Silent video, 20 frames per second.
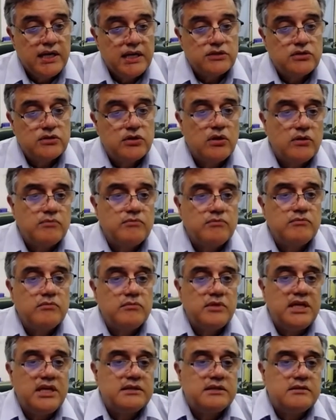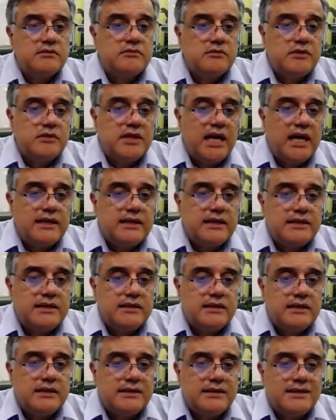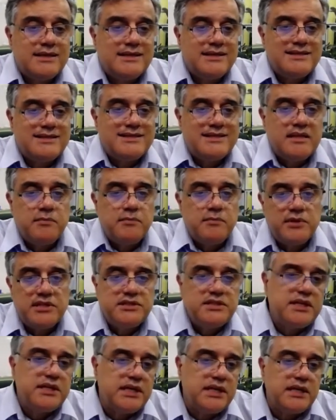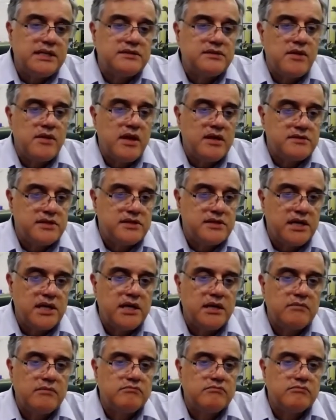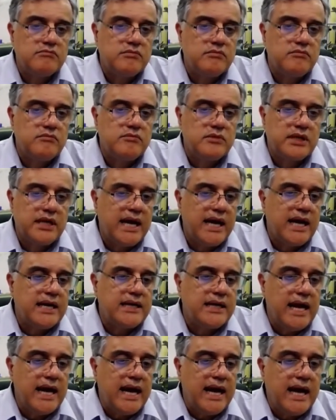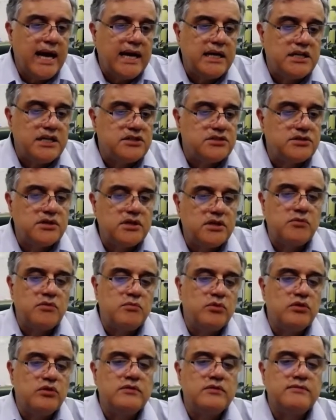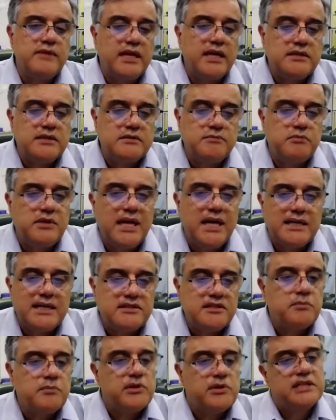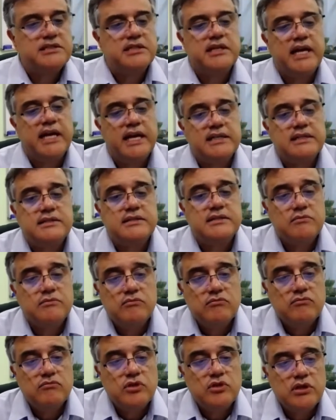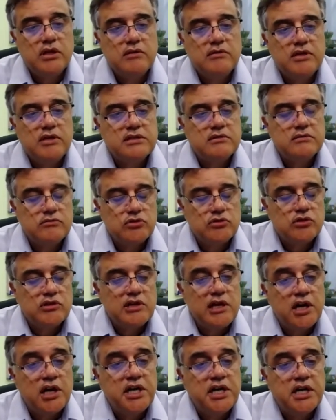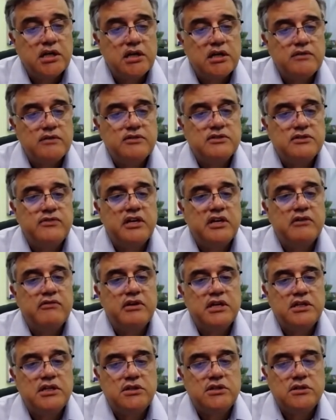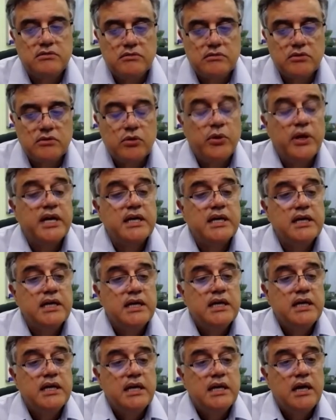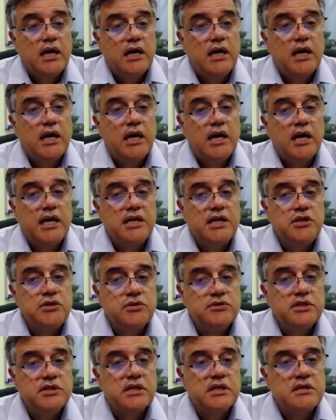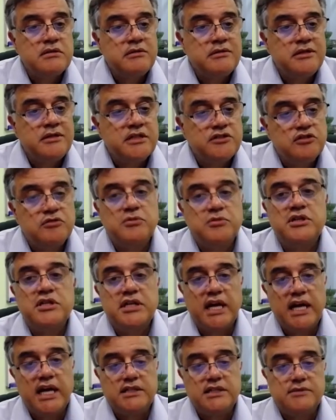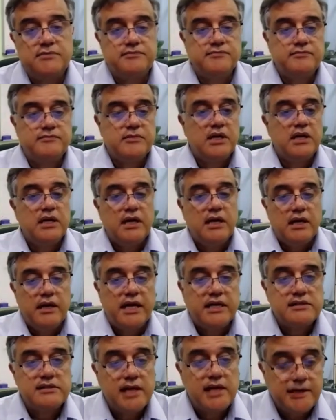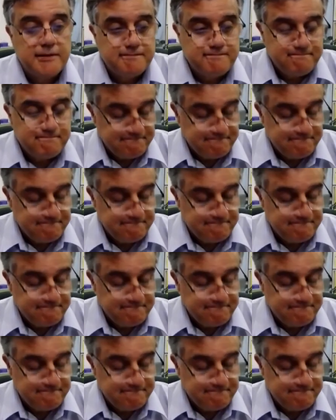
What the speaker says: So the simplicity is there. Get, add, insert, remove, as simple as it gets. So the learning curve is very, very quick in using a distributed cache. Next slide.